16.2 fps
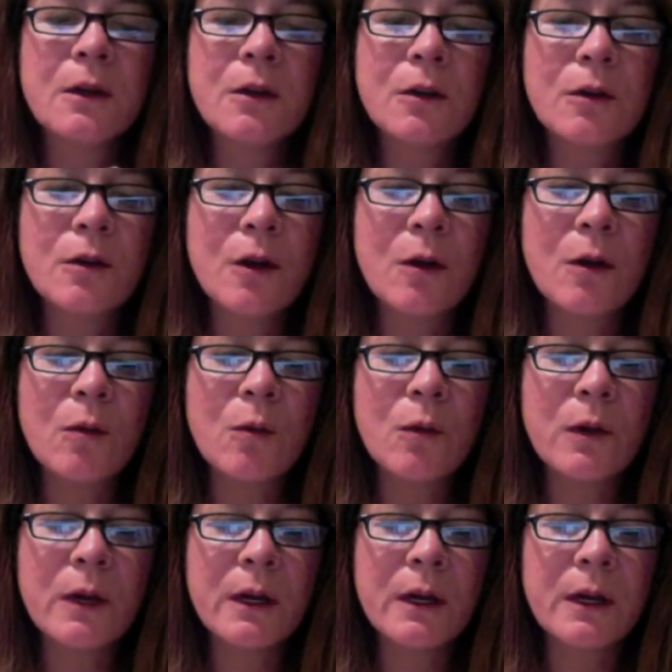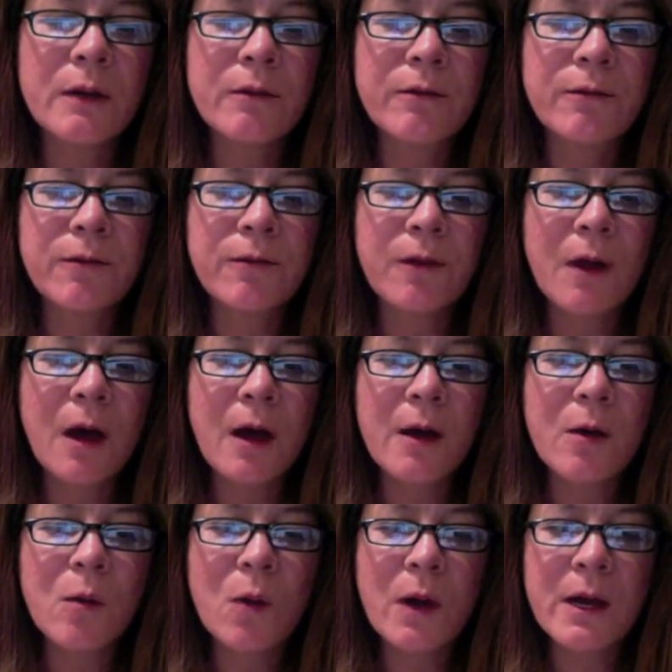You don't want any
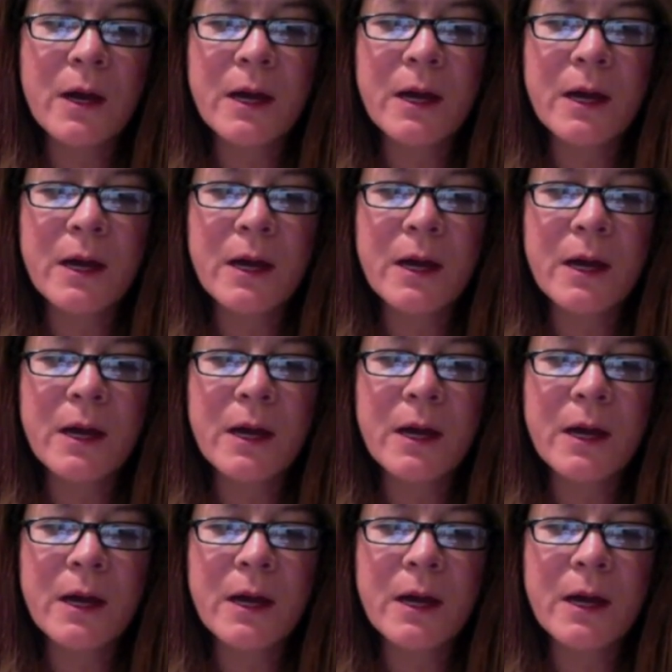flyaway